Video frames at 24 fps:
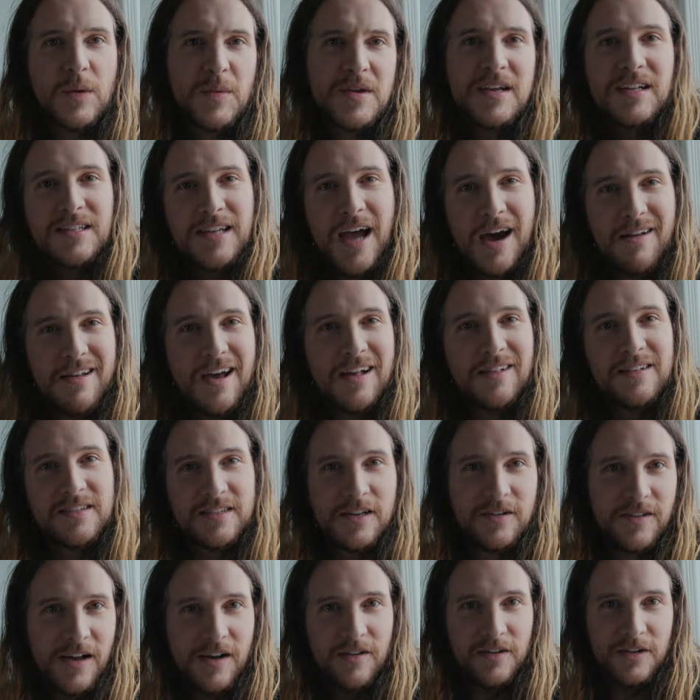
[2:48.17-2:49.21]
Can we get down now? Let's
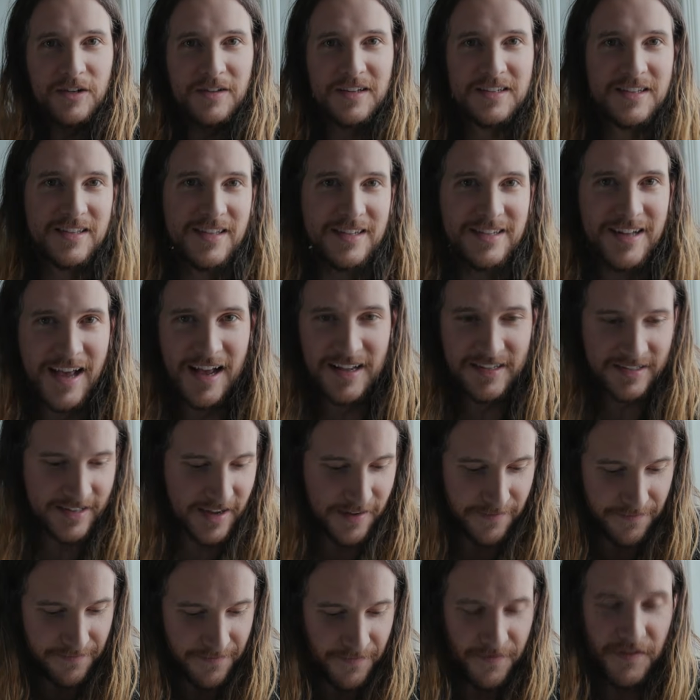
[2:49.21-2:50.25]
go down and do this at the desk.
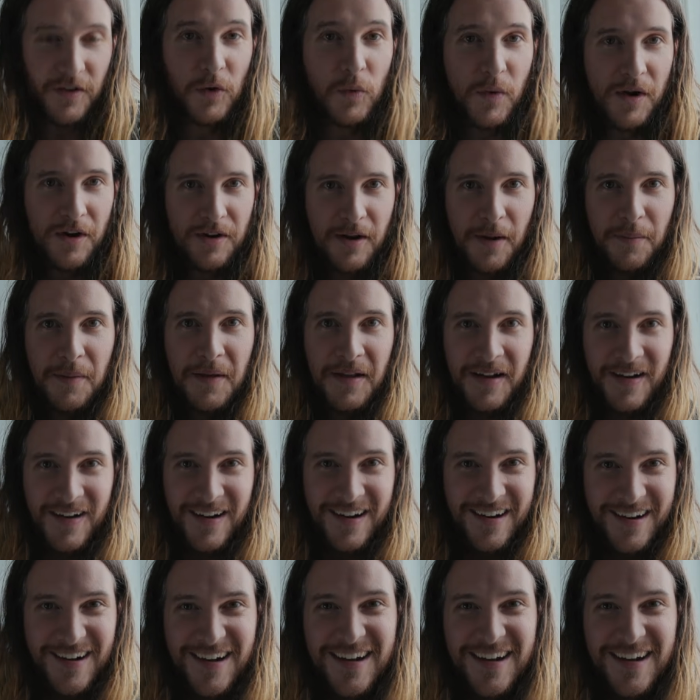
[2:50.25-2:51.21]
I feel weird up here.